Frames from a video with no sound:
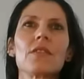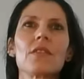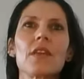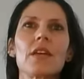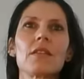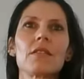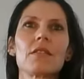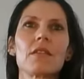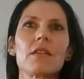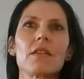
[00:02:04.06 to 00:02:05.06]
that
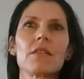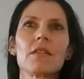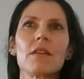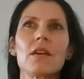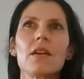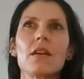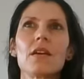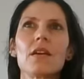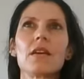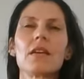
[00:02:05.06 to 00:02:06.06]

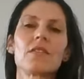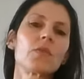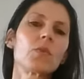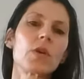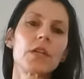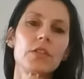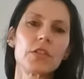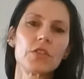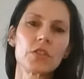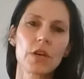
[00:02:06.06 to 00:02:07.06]
as yoga
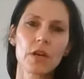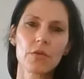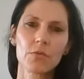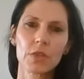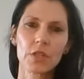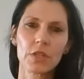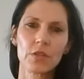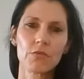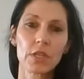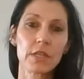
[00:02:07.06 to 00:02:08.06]
teacher
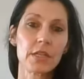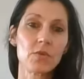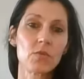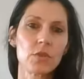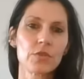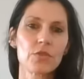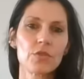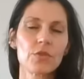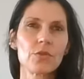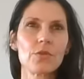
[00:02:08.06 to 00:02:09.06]
we really want
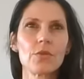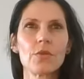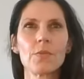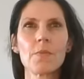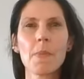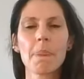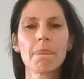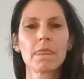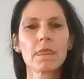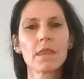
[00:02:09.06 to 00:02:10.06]
to
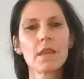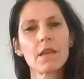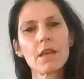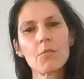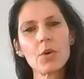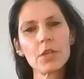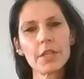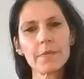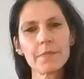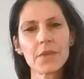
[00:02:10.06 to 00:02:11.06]

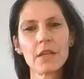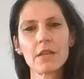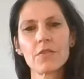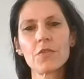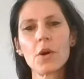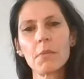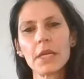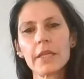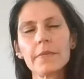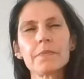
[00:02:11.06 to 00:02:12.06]
embody. And for
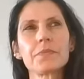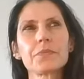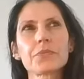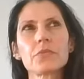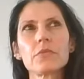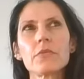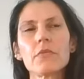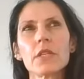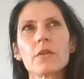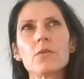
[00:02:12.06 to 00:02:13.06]
me,
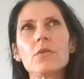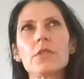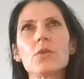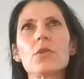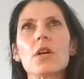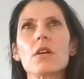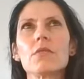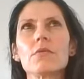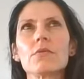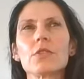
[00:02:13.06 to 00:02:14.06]
ULU
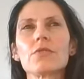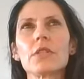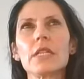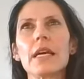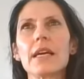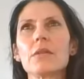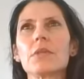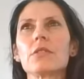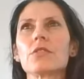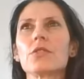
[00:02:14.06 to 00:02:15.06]
Yoga was really
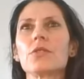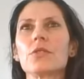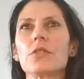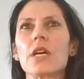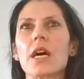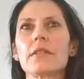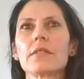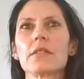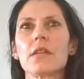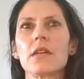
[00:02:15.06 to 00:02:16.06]
able to do that